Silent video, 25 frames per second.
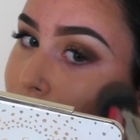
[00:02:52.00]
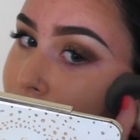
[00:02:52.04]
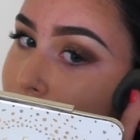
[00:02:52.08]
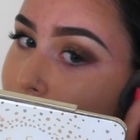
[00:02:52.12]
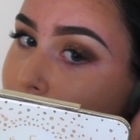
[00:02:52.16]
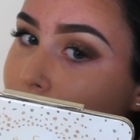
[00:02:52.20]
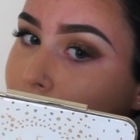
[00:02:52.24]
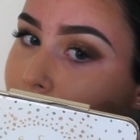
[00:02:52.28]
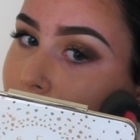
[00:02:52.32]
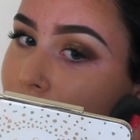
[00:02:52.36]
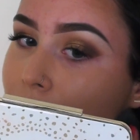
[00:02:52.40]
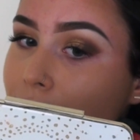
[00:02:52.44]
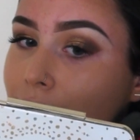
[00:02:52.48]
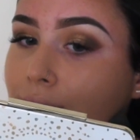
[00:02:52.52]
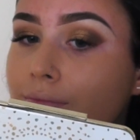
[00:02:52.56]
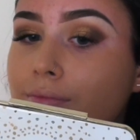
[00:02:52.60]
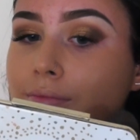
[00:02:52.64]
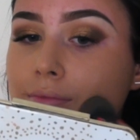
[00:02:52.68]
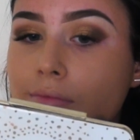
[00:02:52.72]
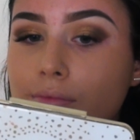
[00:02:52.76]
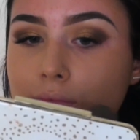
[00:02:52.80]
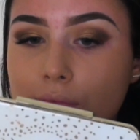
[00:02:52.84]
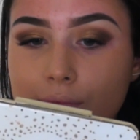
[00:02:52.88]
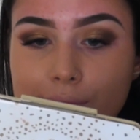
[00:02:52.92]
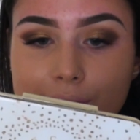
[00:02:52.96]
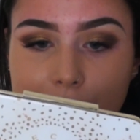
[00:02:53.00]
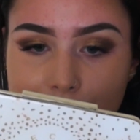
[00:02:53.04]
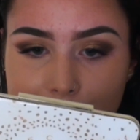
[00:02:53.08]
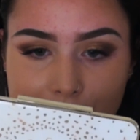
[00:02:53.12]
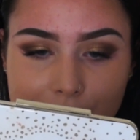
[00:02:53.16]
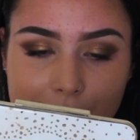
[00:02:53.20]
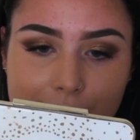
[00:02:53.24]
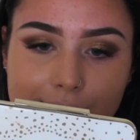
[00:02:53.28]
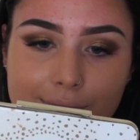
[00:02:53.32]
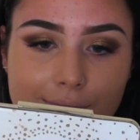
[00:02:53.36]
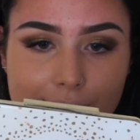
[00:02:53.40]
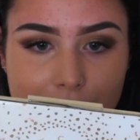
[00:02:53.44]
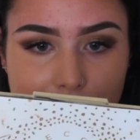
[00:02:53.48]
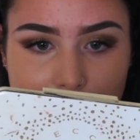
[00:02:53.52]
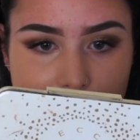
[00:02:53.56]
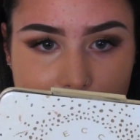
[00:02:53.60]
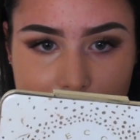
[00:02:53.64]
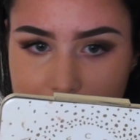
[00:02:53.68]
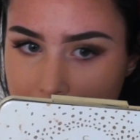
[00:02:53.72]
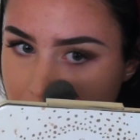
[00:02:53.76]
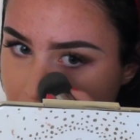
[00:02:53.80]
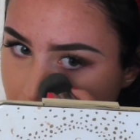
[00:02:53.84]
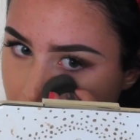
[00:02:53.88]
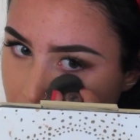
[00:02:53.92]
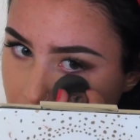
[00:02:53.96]
so highly
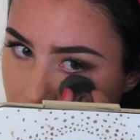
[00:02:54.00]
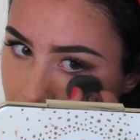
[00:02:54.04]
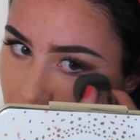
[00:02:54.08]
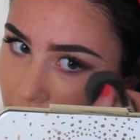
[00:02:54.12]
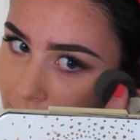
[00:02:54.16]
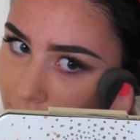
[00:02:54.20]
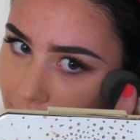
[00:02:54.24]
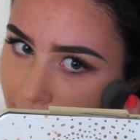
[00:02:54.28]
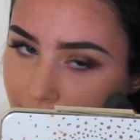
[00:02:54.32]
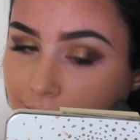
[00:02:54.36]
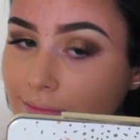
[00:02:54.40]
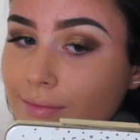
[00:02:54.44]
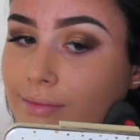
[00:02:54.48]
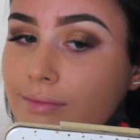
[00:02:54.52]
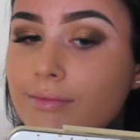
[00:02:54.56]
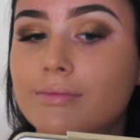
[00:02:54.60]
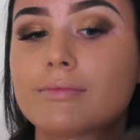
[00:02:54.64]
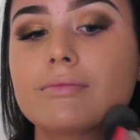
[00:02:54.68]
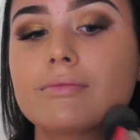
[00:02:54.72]
recommend it. So go into